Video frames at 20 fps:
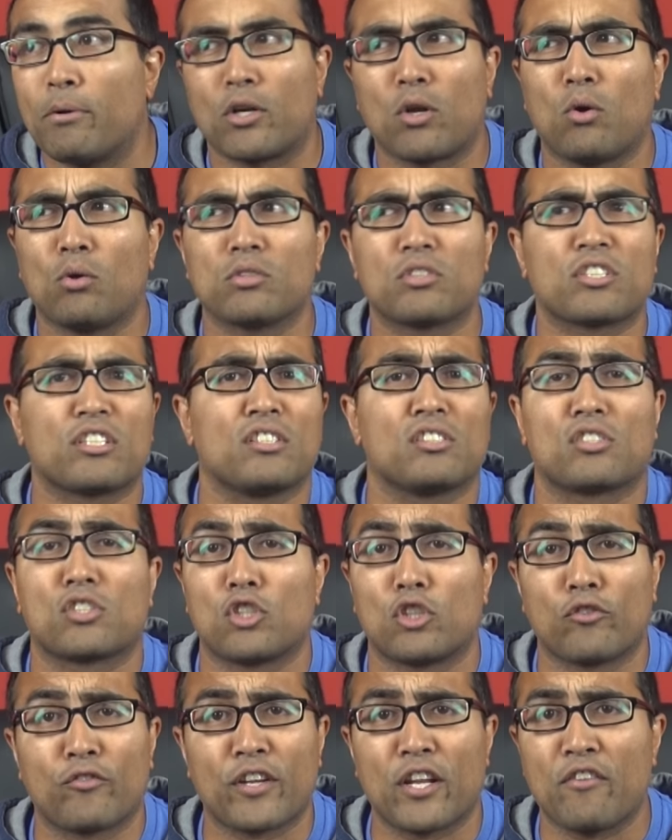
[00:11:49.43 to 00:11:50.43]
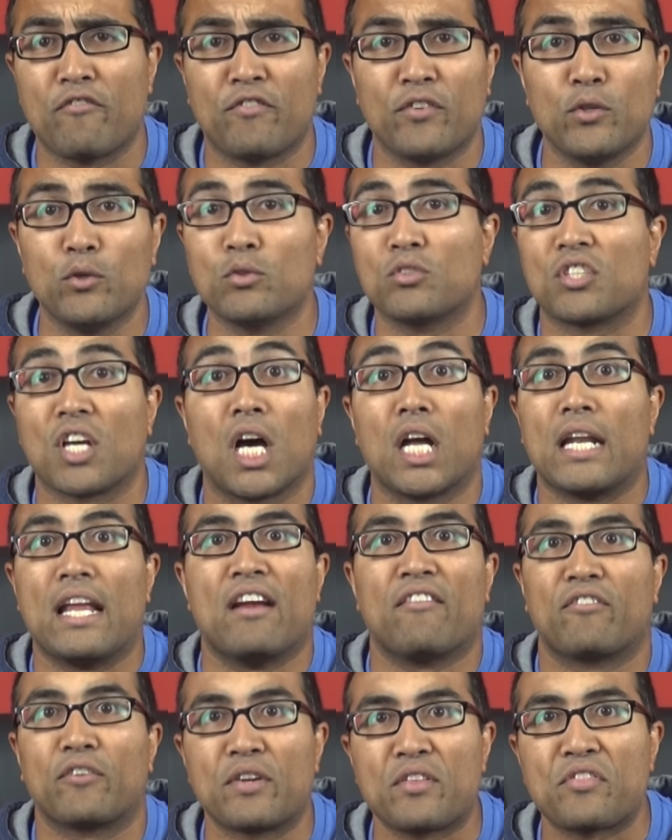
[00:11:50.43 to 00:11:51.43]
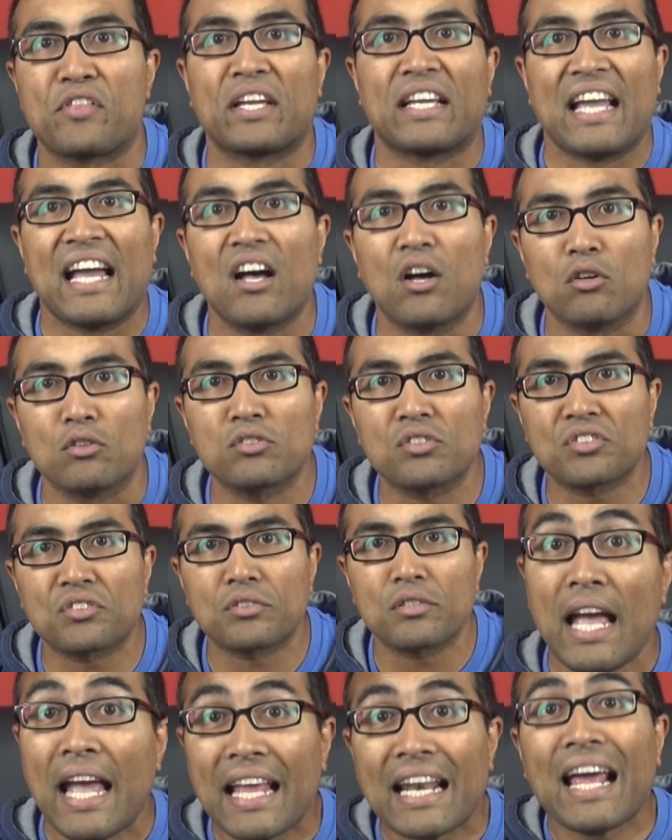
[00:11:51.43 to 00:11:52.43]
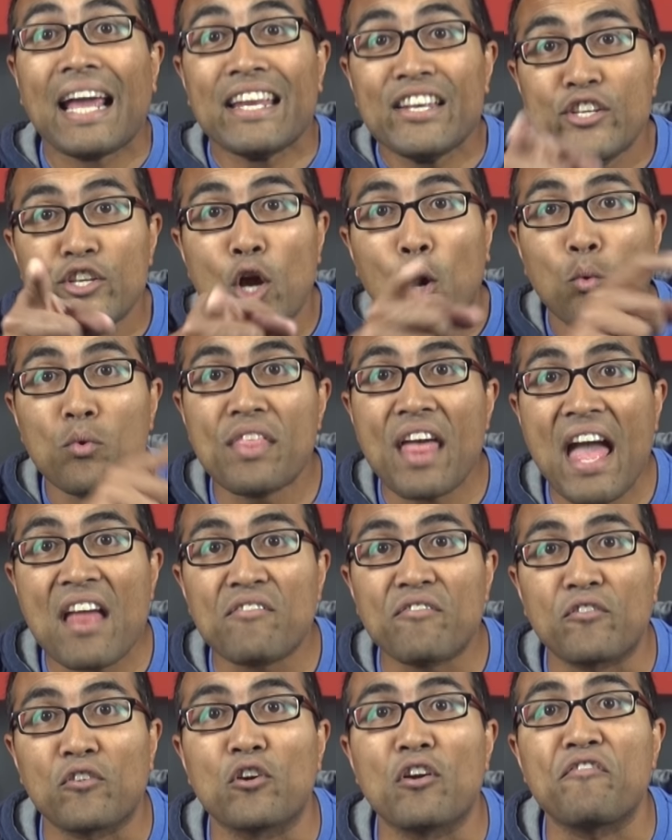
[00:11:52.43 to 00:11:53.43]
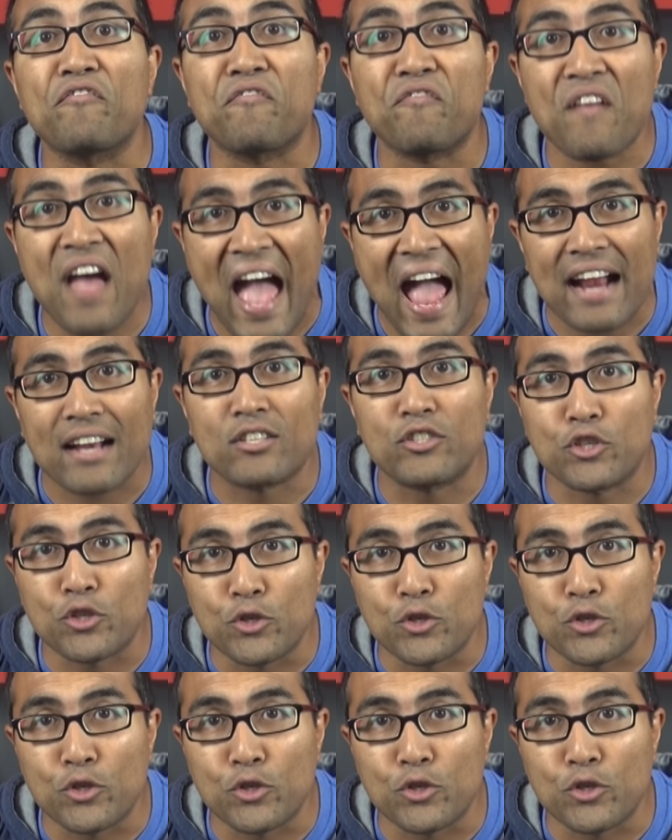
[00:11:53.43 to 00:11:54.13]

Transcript: but holds conservative views on everything else. And I know that for a fact,